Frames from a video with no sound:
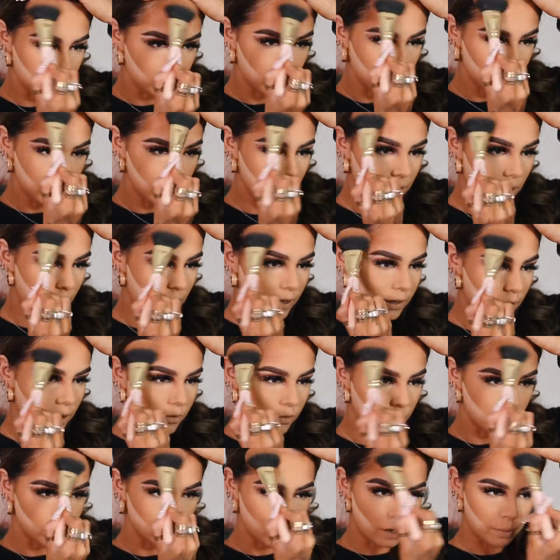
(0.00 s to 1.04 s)
Really lightly
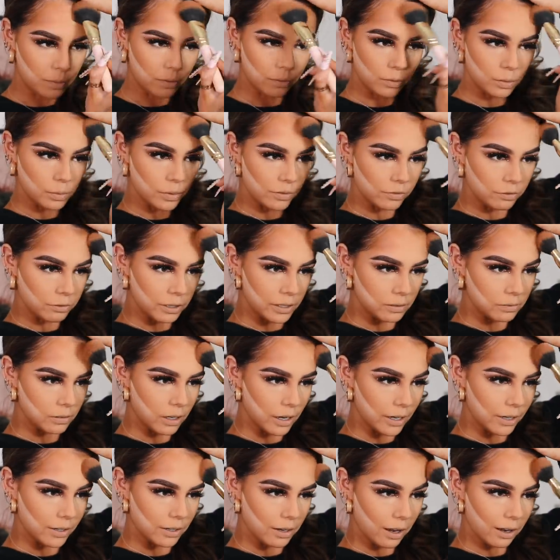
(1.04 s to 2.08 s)
over the top of what we've already
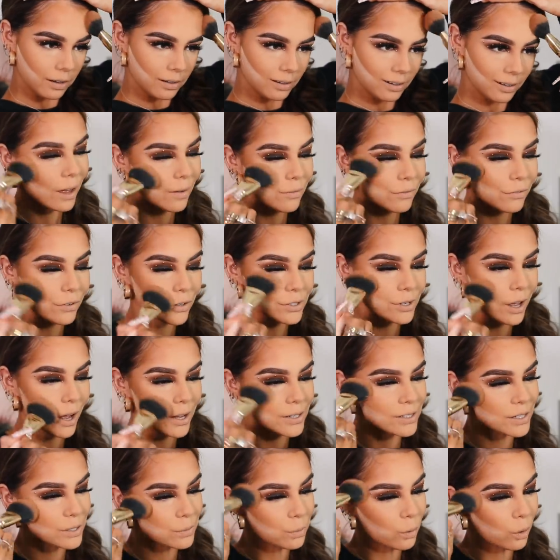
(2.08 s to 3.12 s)
kind of done.
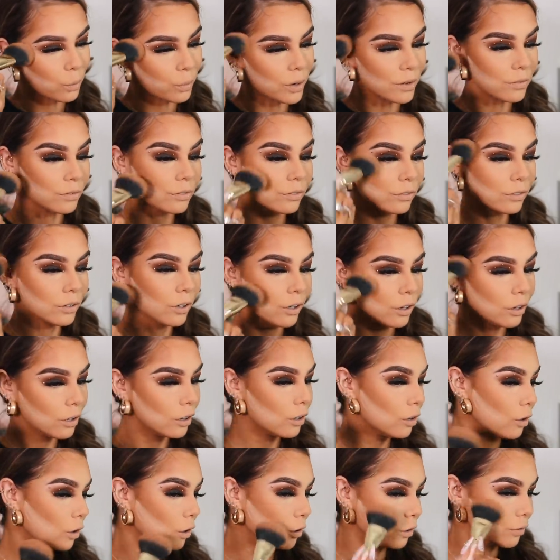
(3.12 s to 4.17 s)
Emphasizes what we've
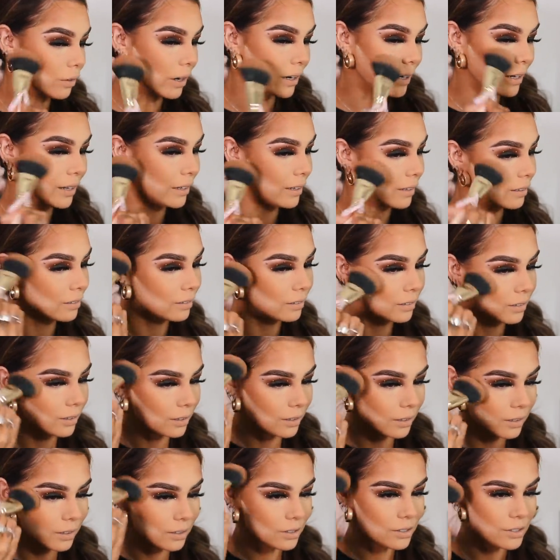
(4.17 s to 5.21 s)
already
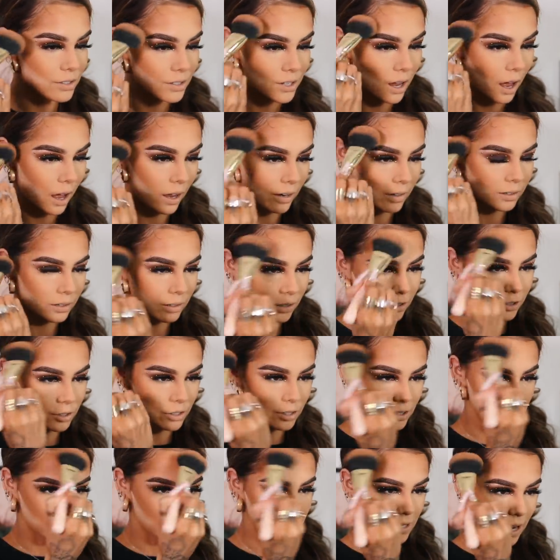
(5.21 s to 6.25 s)
done and
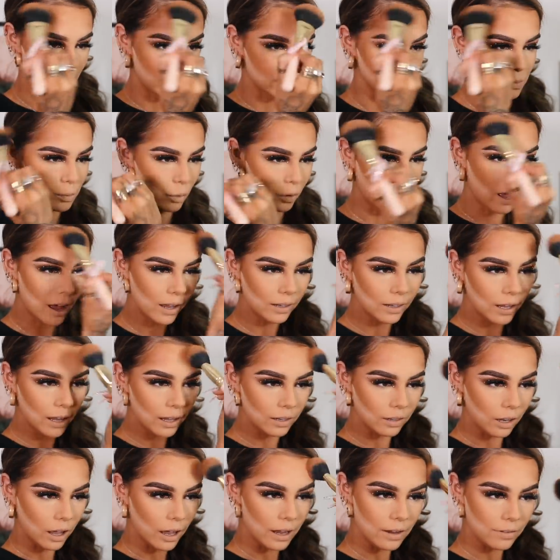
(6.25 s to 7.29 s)
just add more
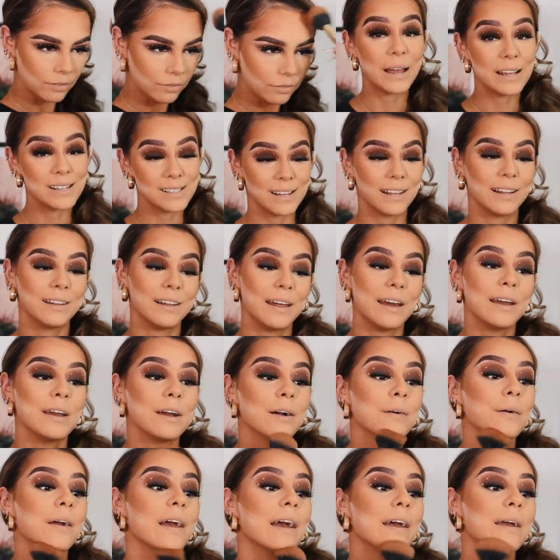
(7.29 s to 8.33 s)
colour, life,
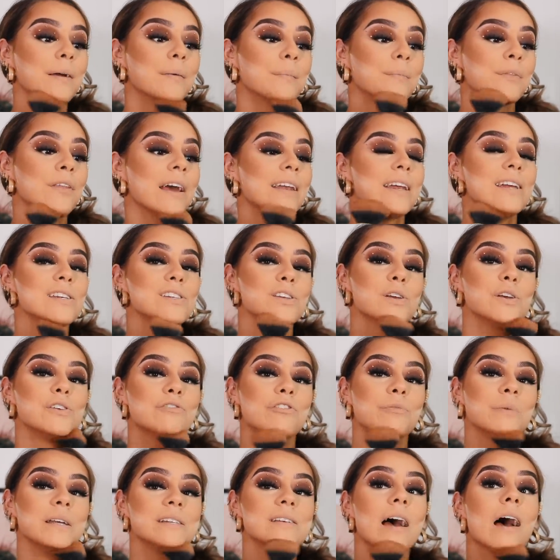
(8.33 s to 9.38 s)
basically. Okay, any excuse
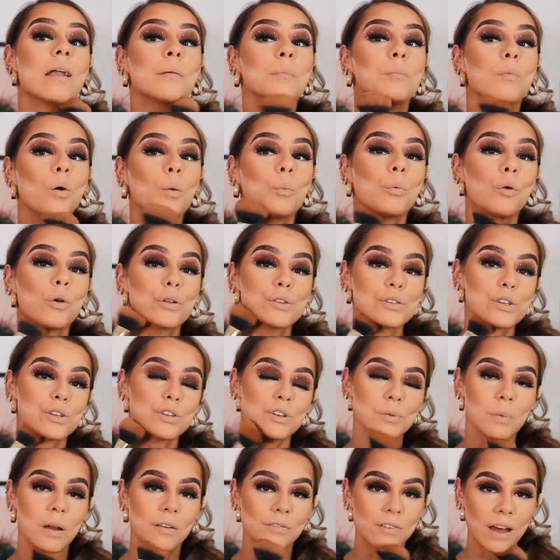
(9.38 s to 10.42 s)
for me to add more bronzer
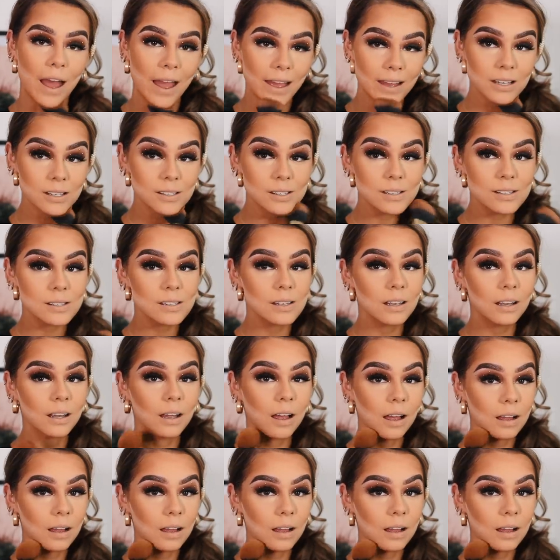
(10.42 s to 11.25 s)
to my face?